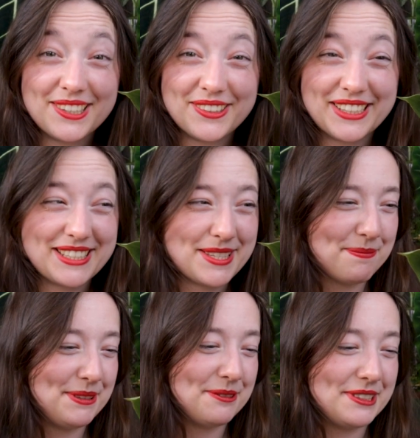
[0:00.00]
Look at this
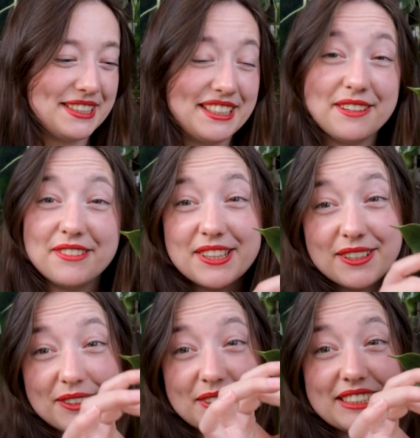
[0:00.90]
beauty. Even
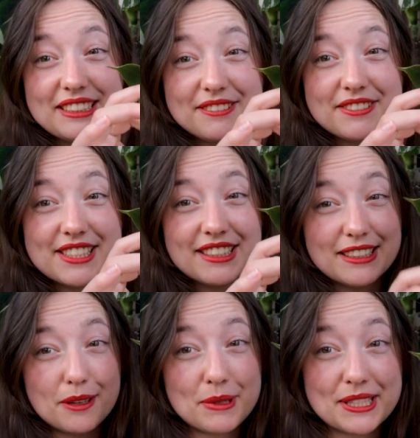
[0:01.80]
though the leaf is a
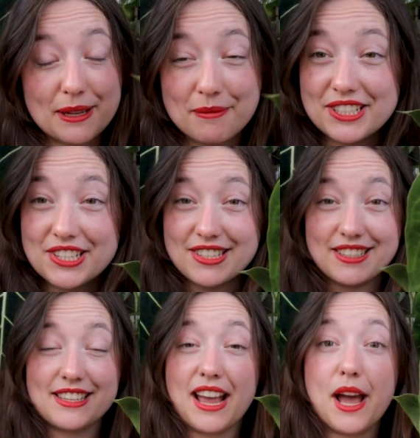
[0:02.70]
little bit damaged,
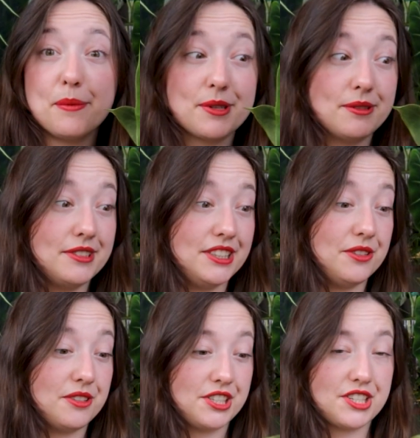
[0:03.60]
it's absolutely
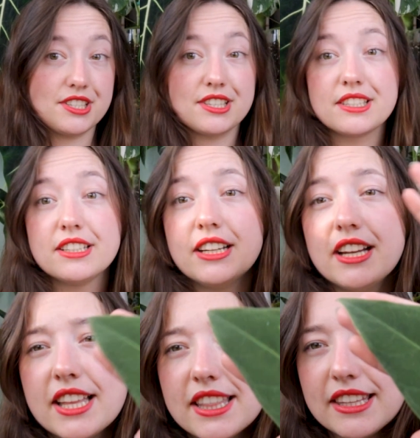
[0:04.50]
gorgeous.
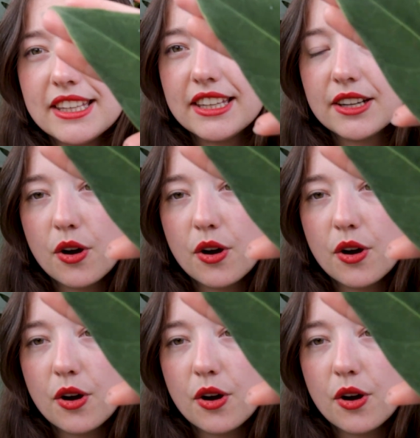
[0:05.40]
The